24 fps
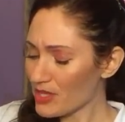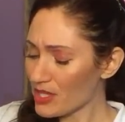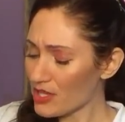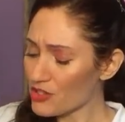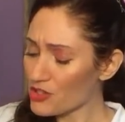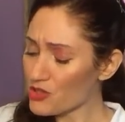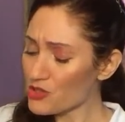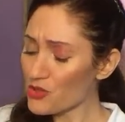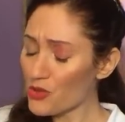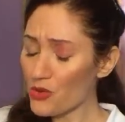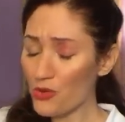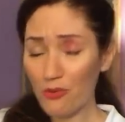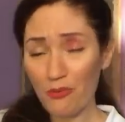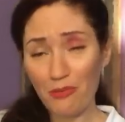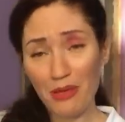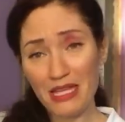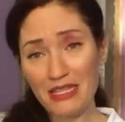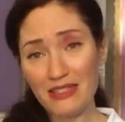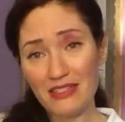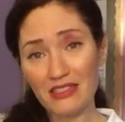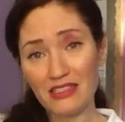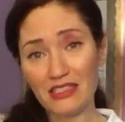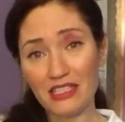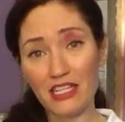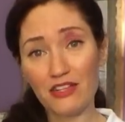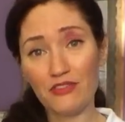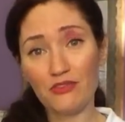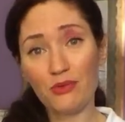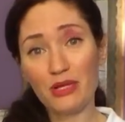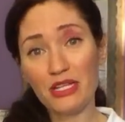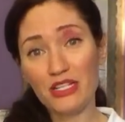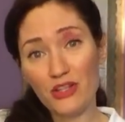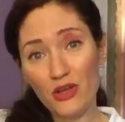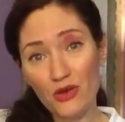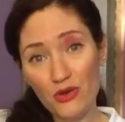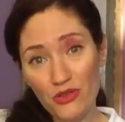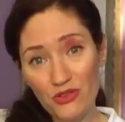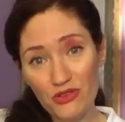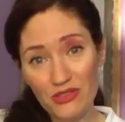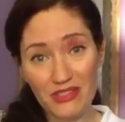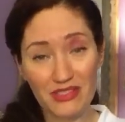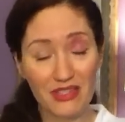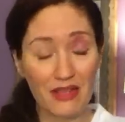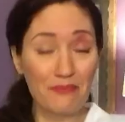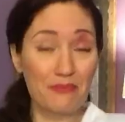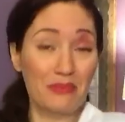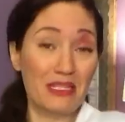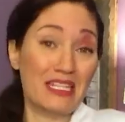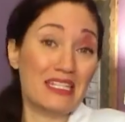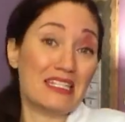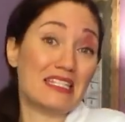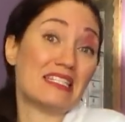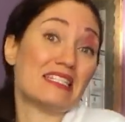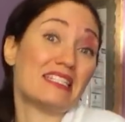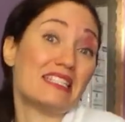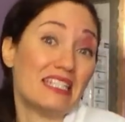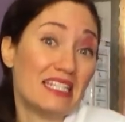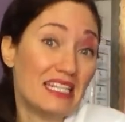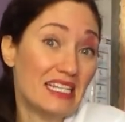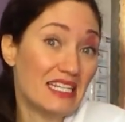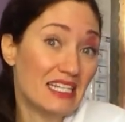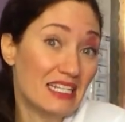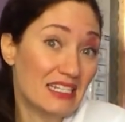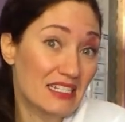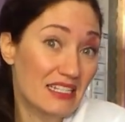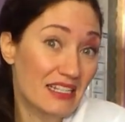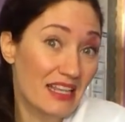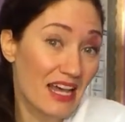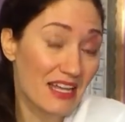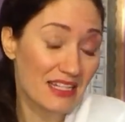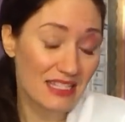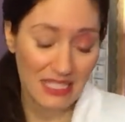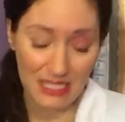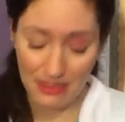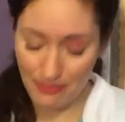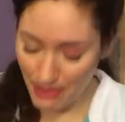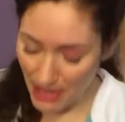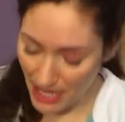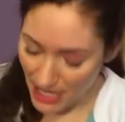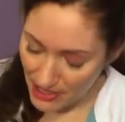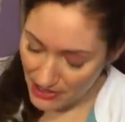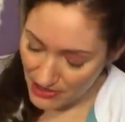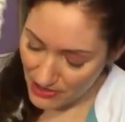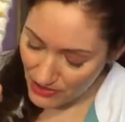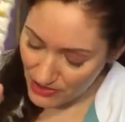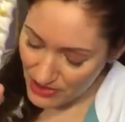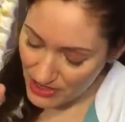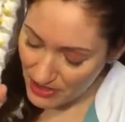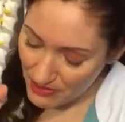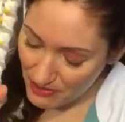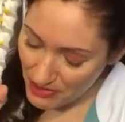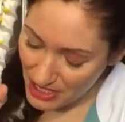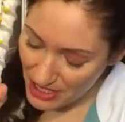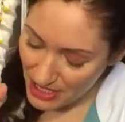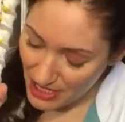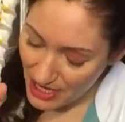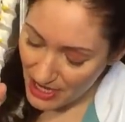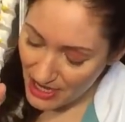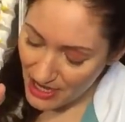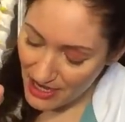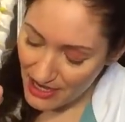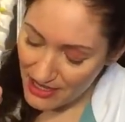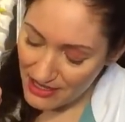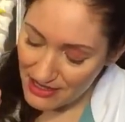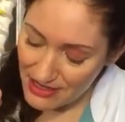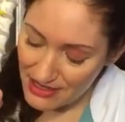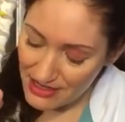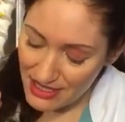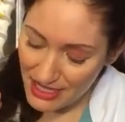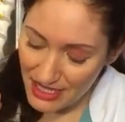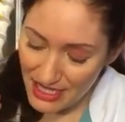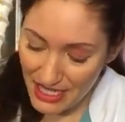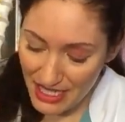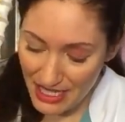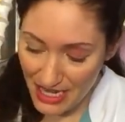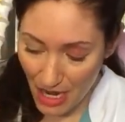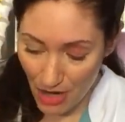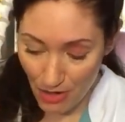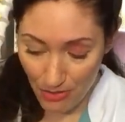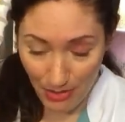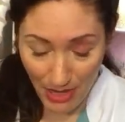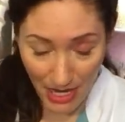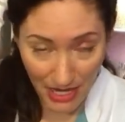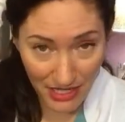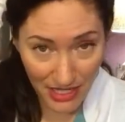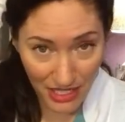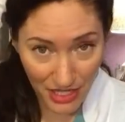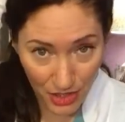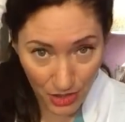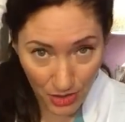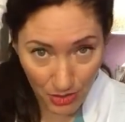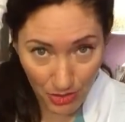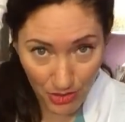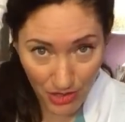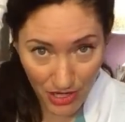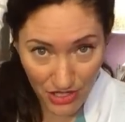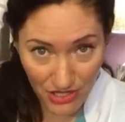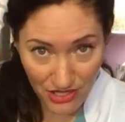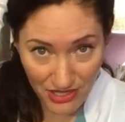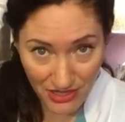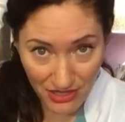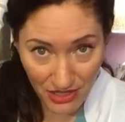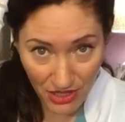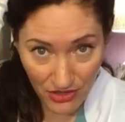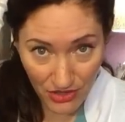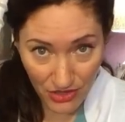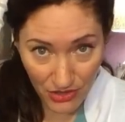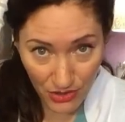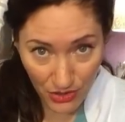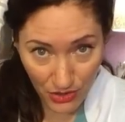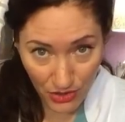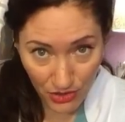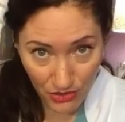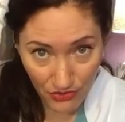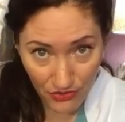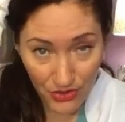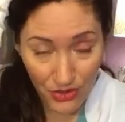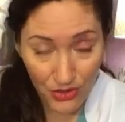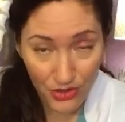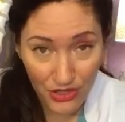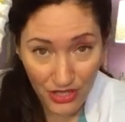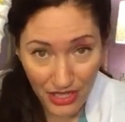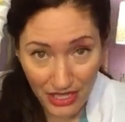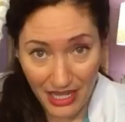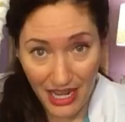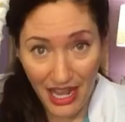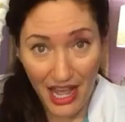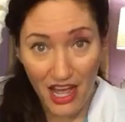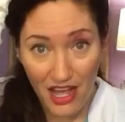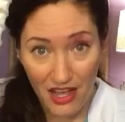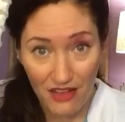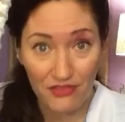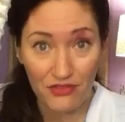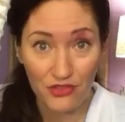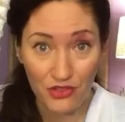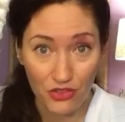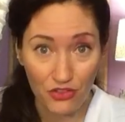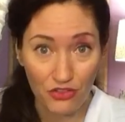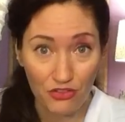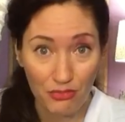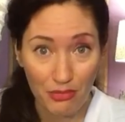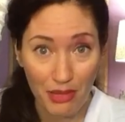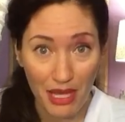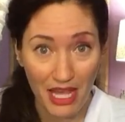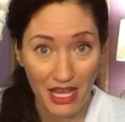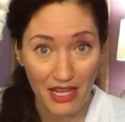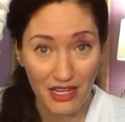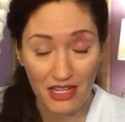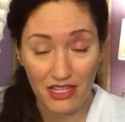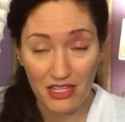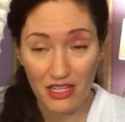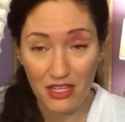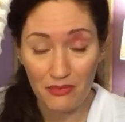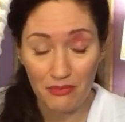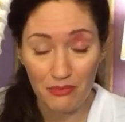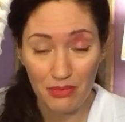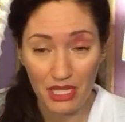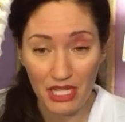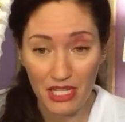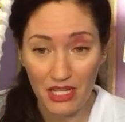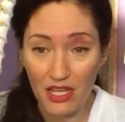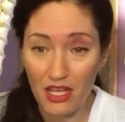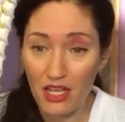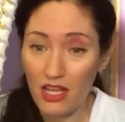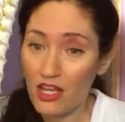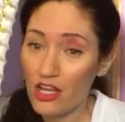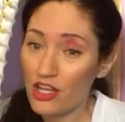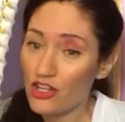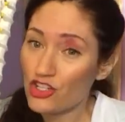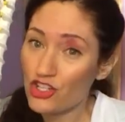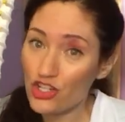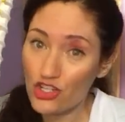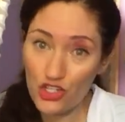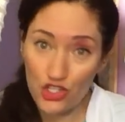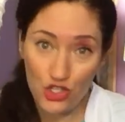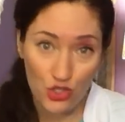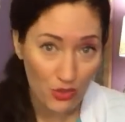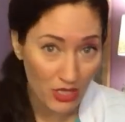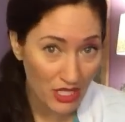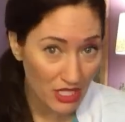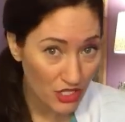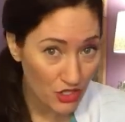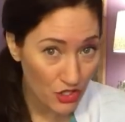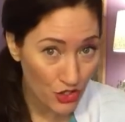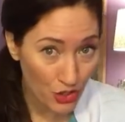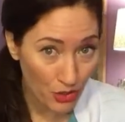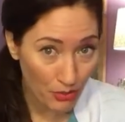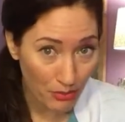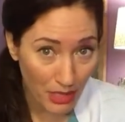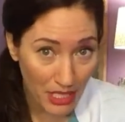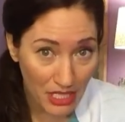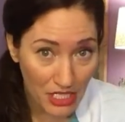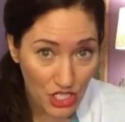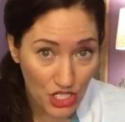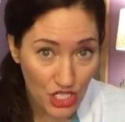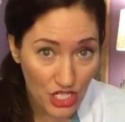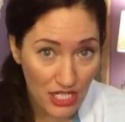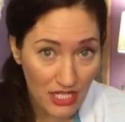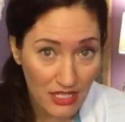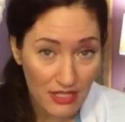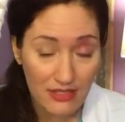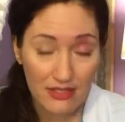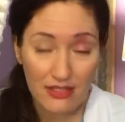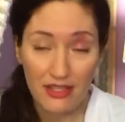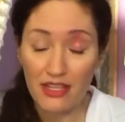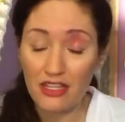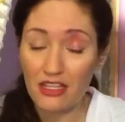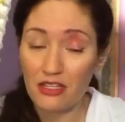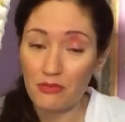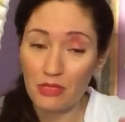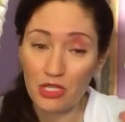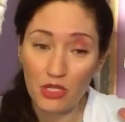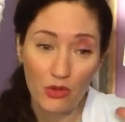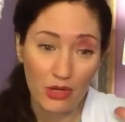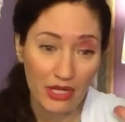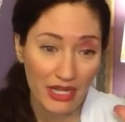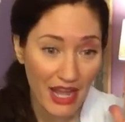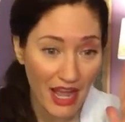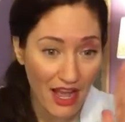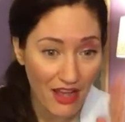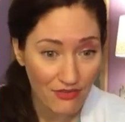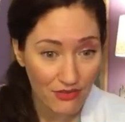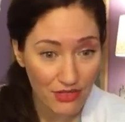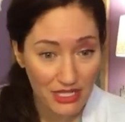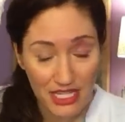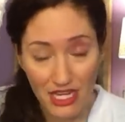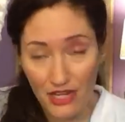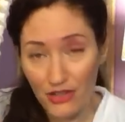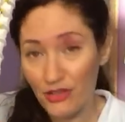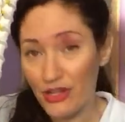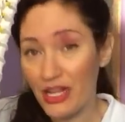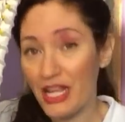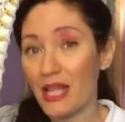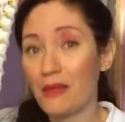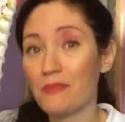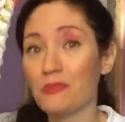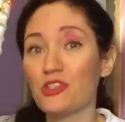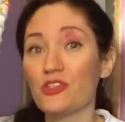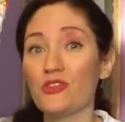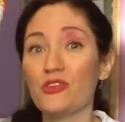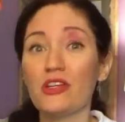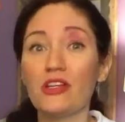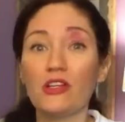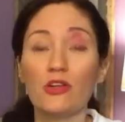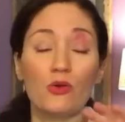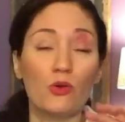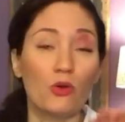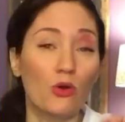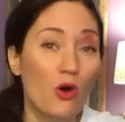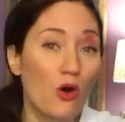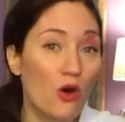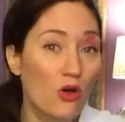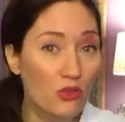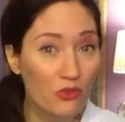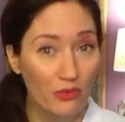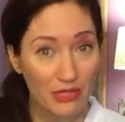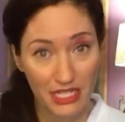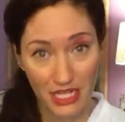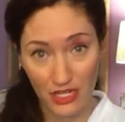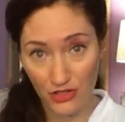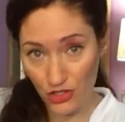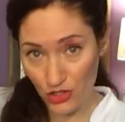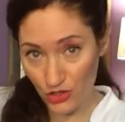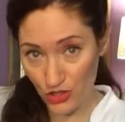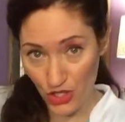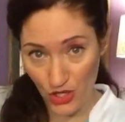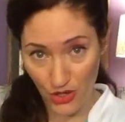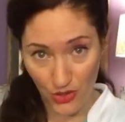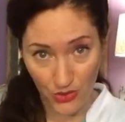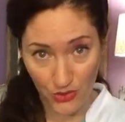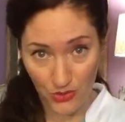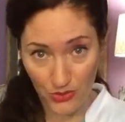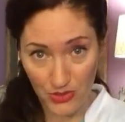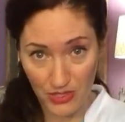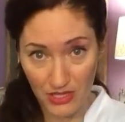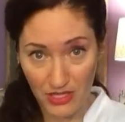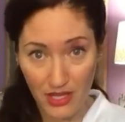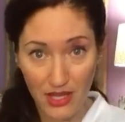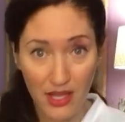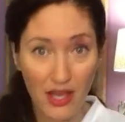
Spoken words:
So basically, if we know there's something sticking into that space, there's something sticking out back here, pressing on the nerve, you're gonna have nerve pain. It can be just shooting into your butt cheeks, it can be going halfway down your hamstring, or all the way down to your toes.